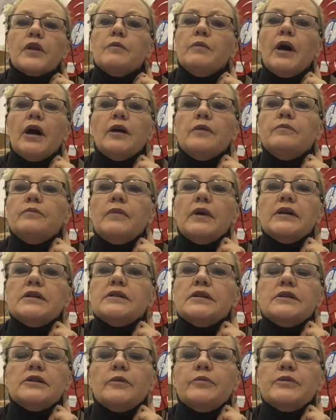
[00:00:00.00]
My
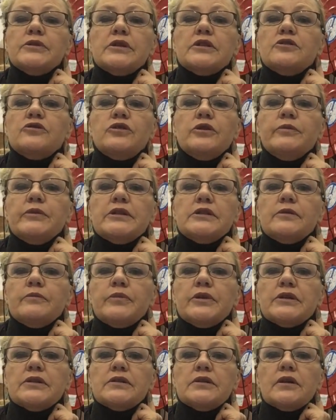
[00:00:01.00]
setup is extremely
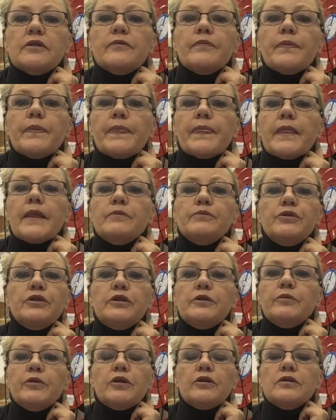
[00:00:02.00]
simplistic,
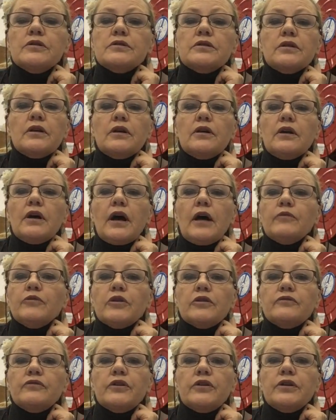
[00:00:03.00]
purely because I'm
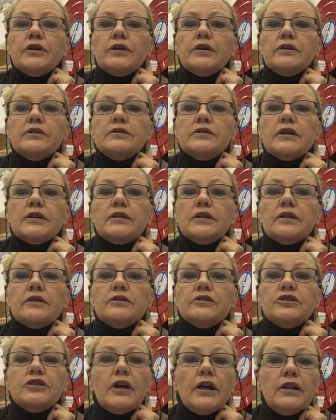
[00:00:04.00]
not very
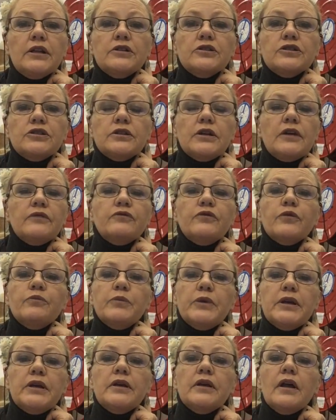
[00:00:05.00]
technical challenged, and for
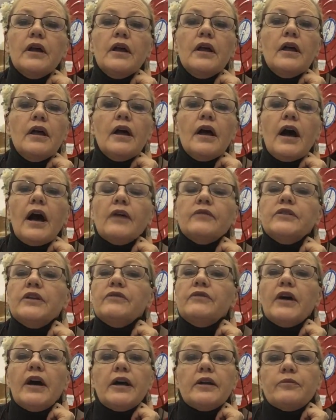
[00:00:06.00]
me, I've
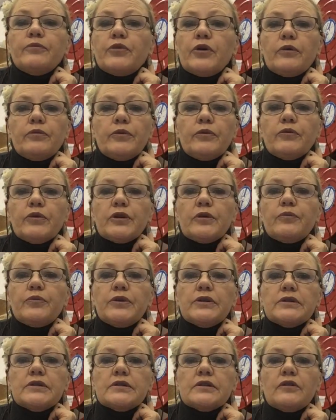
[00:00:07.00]
never had a problem with the
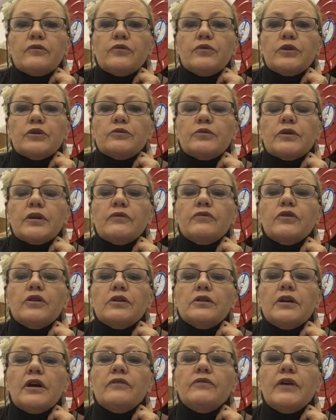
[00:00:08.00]
printers I've worked with.
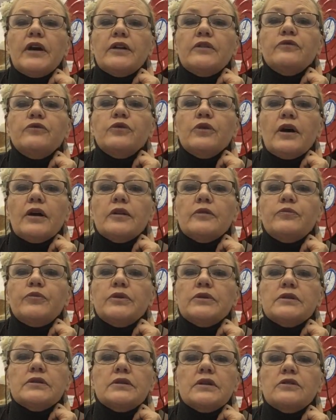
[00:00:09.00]
I've had a few other
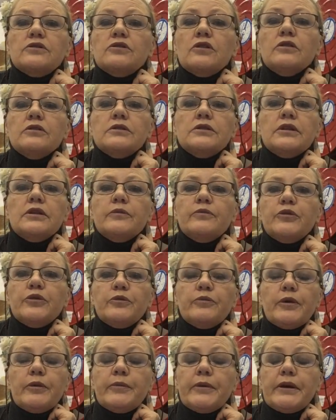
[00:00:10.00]
printers that totally
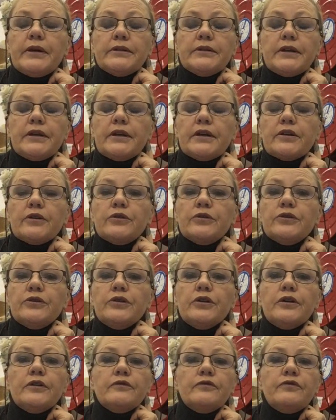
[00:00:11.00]
blew my mind, and I could
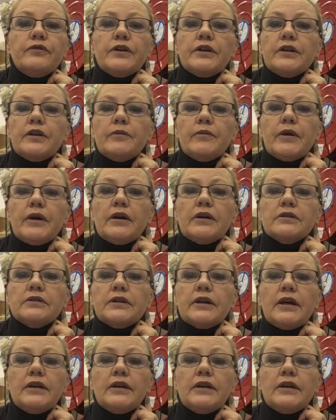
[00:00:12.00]
not figure them out.